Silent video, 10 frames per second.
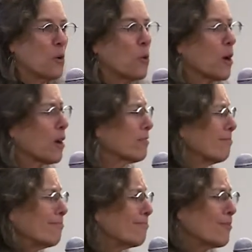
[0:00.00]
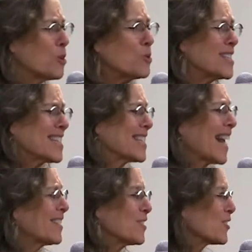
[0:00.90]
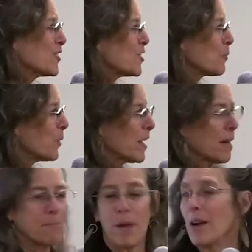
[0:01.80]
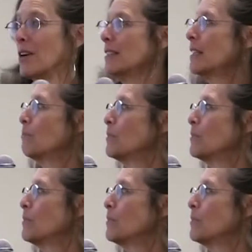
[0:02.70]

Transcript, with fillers: or whose standards are we comparing